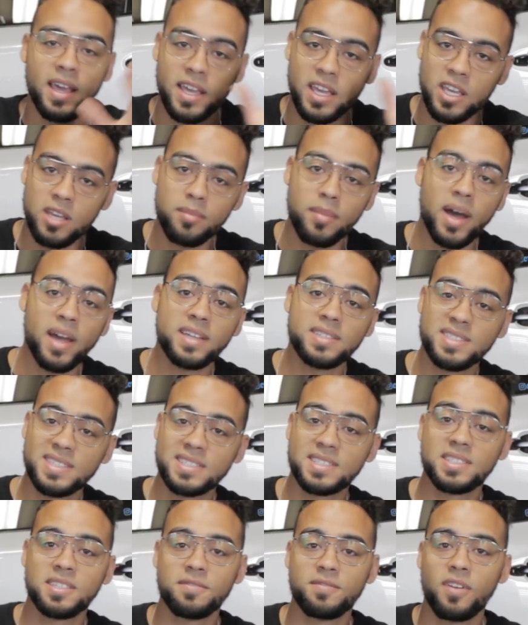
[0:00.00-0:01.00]
and keep my
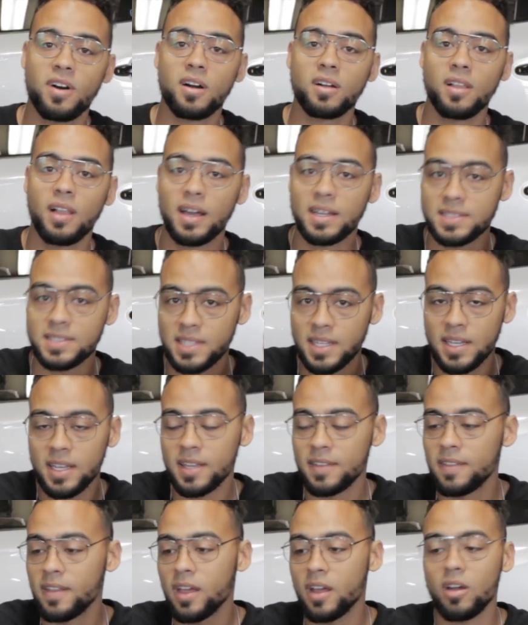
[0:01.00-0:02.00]
existing fog lights
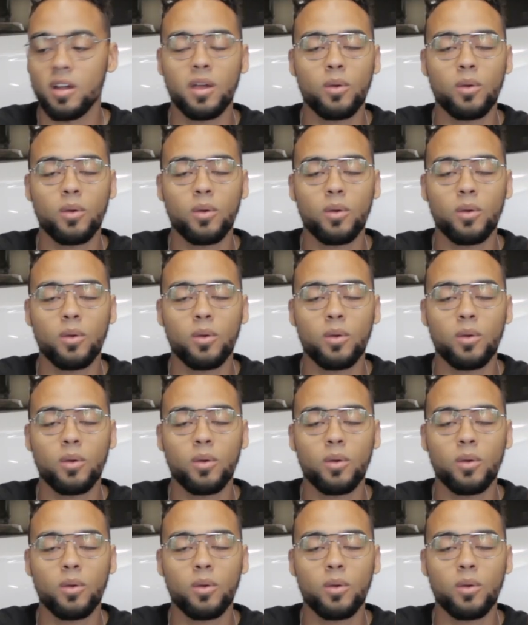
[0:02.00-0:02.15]
in there,